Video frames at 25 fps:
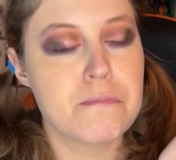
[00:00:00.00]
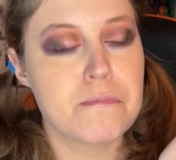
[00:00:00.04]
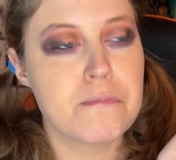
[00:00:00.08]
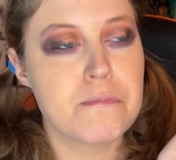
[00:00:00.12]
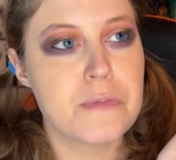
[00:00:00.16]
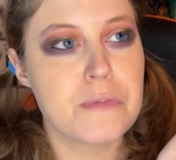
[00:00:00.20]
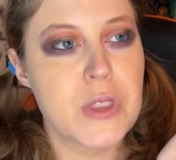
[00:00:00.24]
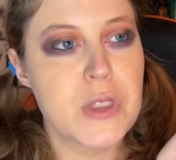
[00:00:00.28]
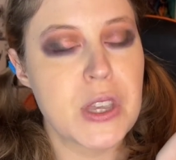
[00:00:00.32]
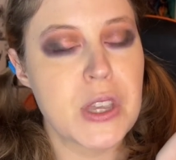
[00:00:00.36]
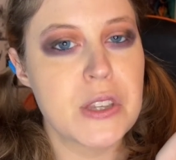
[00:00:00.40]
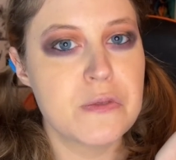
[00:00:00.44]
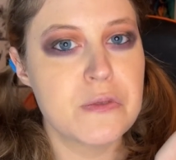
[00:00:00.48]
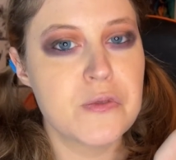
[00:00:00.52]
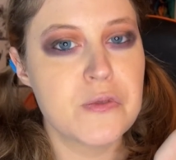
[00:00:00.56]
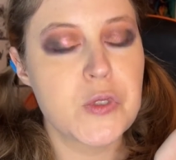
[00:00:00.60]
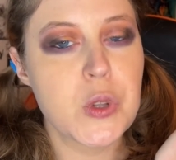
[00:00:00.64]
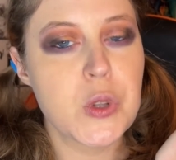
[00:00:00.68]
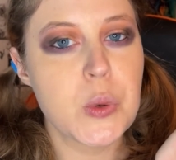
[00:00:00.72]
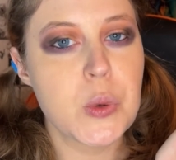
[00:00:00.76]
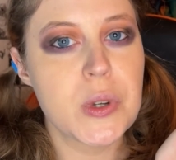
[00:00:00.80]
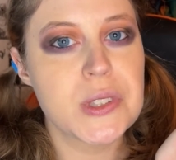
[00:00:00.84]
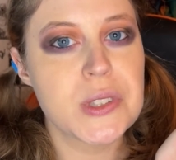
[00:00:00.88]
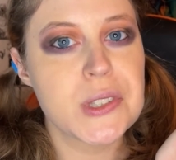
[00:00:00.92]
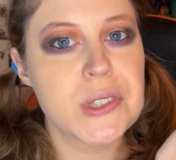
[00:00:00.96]
the
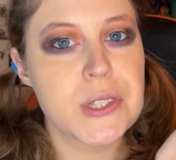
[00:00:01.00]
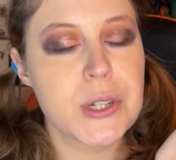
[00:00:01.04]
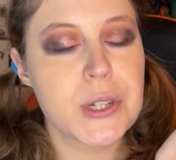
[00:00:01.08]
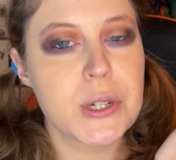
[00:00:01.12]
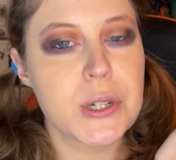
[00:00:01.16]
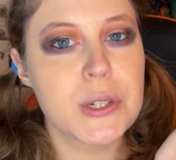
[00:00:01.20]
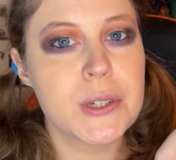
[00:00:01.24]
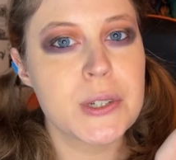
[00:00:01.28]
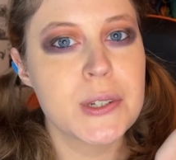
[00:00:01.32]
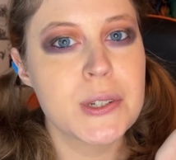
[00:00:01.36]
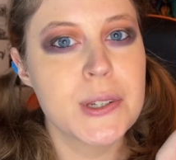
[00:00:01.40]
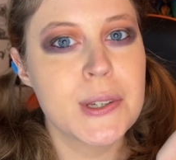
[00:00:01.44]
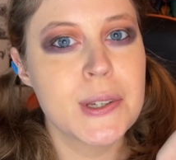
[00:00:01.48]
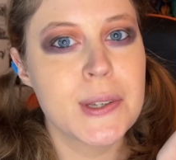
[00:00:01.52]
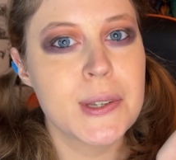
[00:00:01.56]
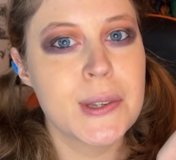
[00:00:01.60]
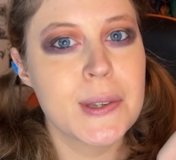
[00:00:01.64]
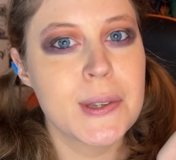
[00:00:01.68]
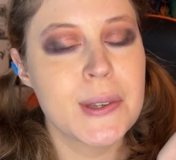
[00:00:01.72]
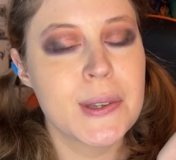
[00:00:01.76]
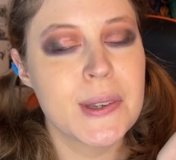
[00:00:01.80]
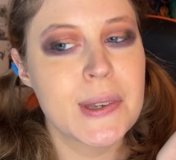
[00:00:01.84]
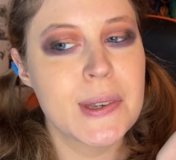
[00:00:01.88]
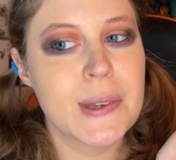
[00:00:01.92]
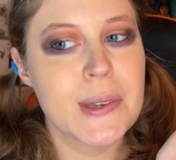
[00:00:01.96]
influencer,
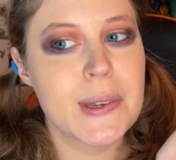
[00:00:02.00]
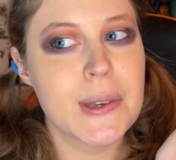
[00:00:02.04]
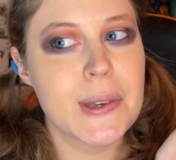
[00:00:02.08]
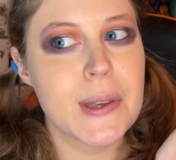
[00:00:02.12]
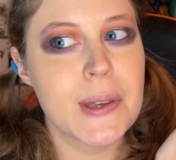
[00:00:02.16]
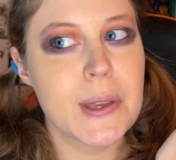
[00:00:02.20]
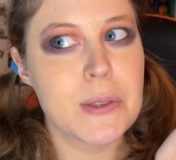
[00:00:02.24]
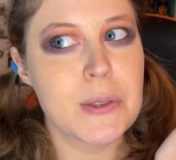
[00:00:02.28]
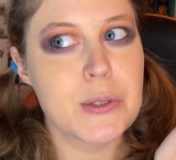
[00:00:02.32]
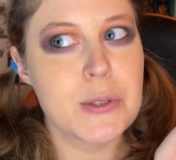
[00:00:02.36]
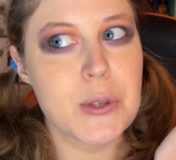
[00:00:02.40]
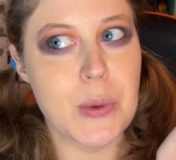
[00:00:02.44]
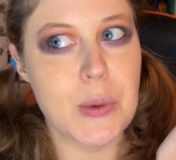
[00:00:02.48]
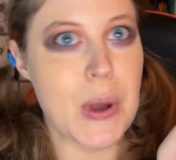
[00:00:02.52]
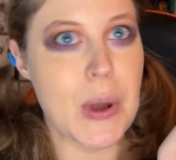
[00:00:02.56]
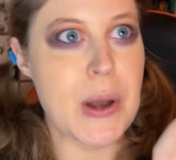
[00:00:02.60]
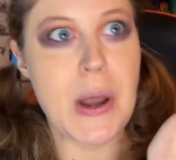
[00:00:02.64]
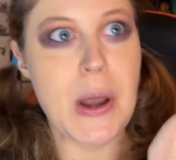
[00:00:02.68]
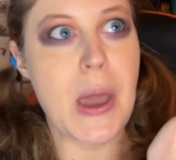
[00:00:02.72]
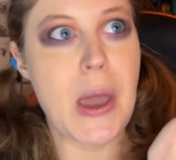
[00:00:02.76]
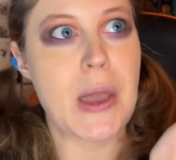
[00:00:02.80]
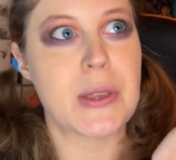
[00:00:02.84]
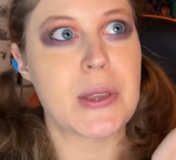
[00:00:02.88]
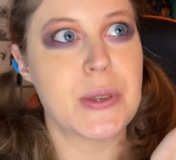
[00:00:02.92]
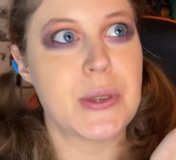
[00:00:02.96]
do I
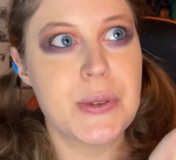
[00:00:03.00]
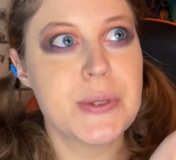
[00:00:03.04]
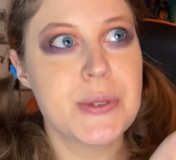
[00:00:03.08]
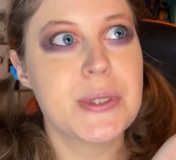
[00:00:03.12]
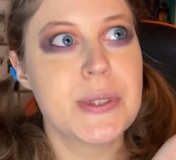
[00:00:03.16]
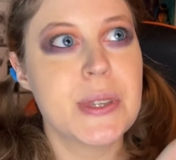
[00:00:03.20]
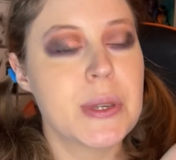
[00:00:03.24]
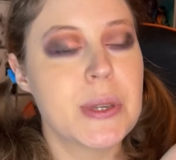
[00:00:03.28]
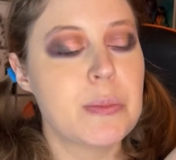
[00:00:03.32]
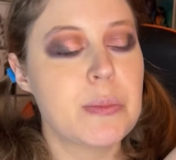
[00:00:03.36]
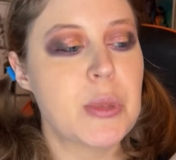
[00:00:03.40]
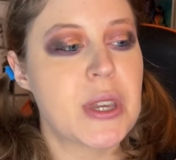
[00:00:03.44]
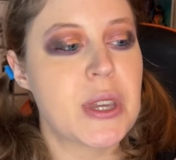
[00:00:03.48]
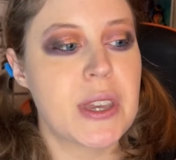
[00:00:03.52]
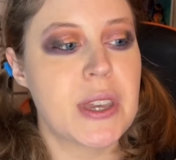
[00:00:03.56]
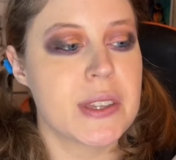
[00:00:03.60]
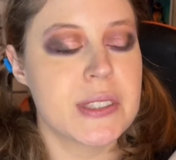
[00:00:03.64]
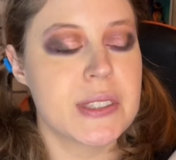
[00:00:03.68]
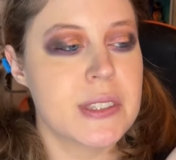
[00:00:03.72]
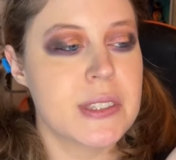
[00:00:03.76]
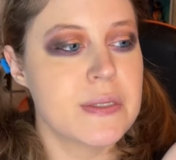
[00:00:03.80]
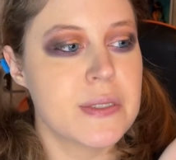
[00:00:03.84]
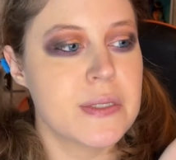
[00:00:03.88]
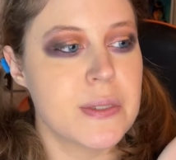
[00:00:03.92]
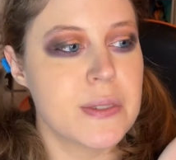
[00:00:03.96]
not use it
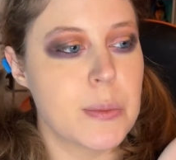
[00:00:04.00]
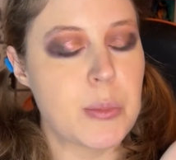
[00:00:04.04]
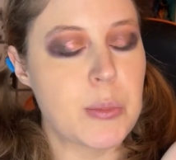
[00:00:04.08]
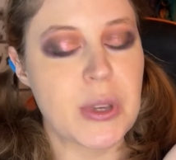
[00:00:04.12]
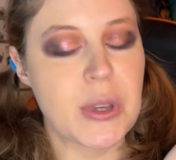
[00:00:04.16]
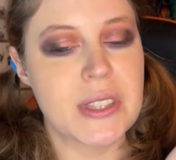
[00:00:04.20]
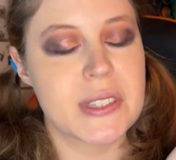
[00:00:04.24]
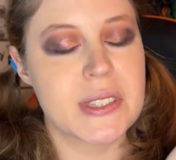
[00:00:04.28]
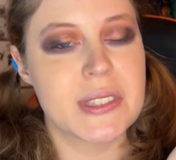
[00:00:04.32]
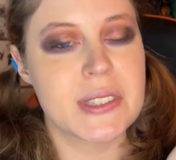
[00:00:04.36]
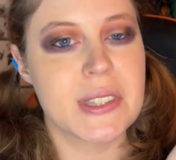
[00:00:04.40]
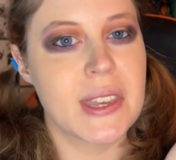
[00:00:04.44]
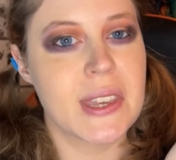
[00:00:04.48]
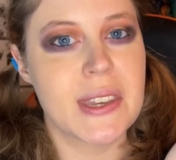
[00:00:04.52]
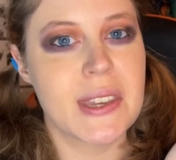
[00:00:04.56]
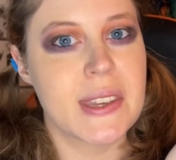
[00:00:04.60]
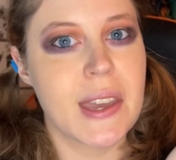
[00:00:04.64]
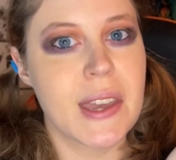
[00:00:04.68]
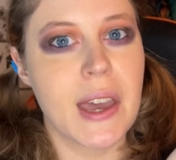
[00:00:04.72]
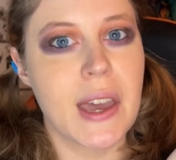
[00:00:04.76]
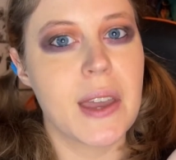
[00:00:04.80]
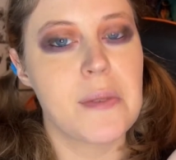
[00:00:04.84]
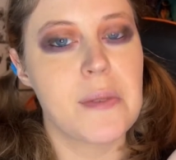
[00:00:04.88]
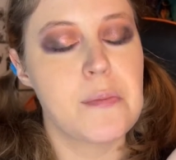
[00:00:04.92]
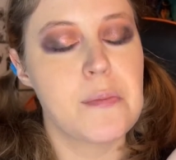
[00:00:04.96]
because of, but it's like
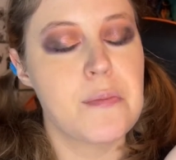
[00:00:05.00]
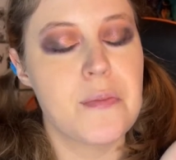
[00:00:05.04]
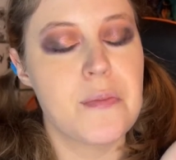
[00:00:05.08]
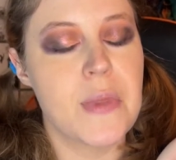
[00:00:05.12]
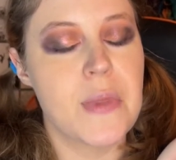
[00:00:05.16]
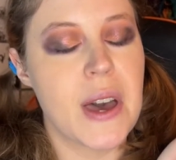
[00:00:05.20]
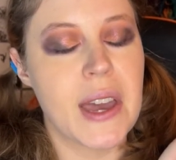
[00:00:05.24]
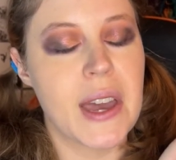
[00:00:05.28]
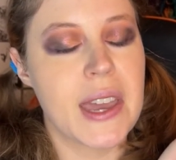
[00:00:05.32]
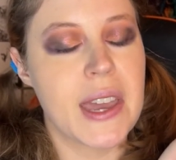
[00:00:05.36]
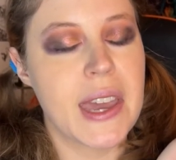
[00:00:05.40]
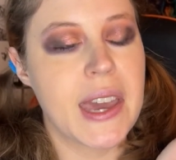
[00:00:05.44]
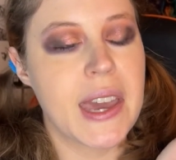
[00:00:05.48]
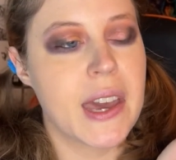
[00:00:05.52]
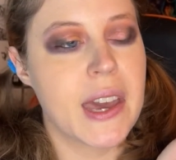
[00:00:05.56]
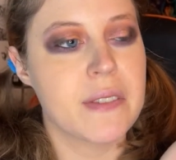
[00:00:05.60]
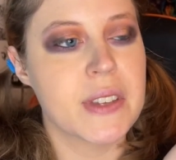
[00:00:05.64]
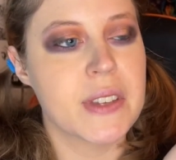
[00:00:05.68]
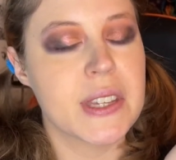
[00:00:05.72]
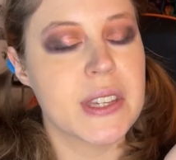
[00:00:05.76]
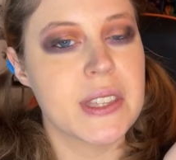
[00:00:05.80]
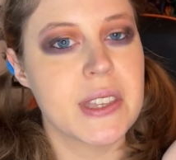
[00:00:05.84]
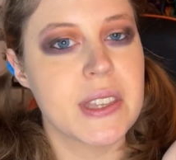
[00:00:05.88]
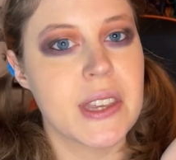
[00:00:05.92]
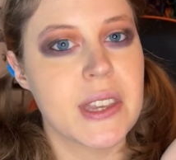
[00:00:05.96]
I have
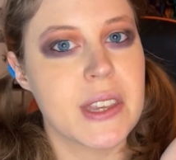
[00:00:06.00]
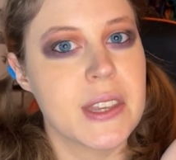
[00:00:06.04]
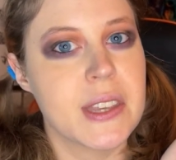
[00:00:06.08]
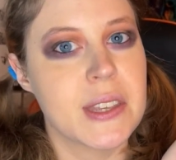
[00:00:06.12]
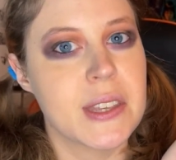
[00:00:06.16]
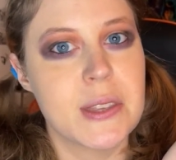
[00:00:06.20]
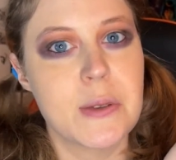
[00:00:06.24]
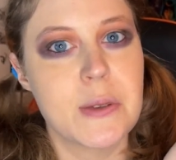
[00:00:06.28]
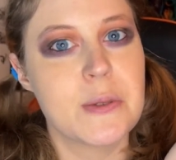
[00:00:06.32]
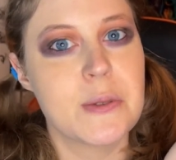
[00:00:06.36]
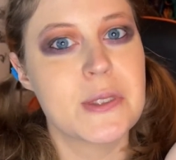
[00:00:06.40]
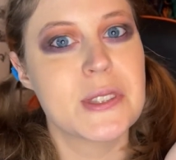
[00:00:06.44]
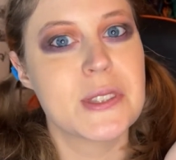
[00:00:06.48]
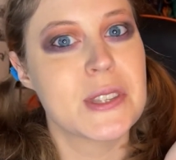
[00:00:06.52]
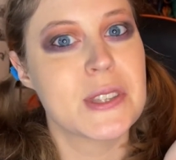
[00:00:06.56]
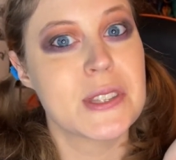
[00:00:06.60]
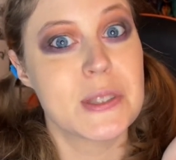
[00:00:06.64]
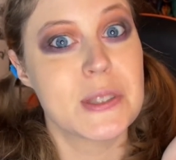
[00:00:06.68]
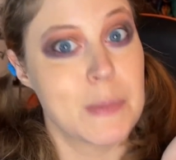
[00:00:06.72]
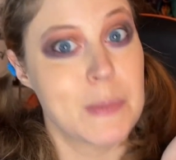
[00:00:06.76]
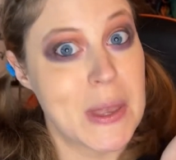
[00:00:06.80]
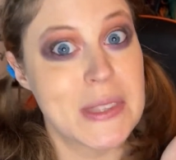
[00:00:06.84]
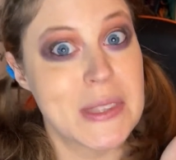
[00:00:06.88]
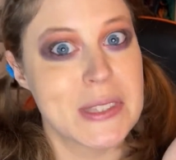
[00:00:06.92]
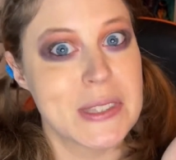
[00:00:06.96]
it. It was
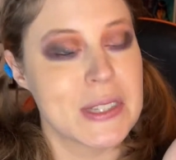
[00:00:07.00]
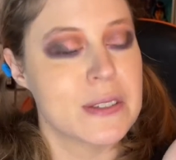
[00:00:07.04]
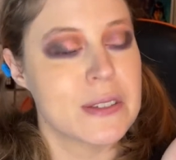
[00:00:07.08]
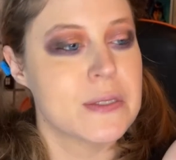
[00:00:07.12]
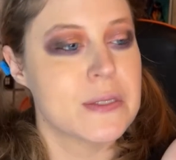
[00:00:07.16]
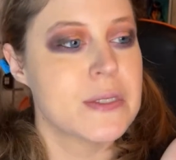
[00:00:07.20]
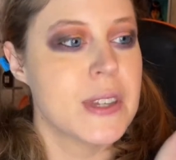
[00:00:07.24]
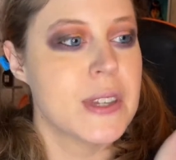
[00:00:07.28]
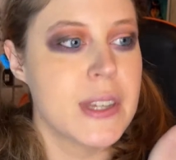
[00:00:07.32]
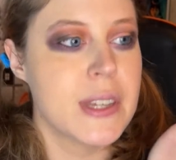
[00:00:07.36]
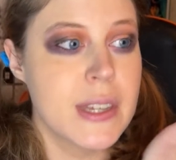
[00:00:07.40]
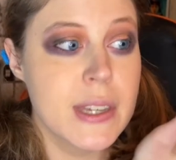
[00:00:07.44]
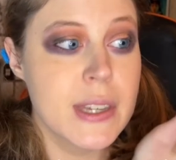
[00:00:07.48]
expensive.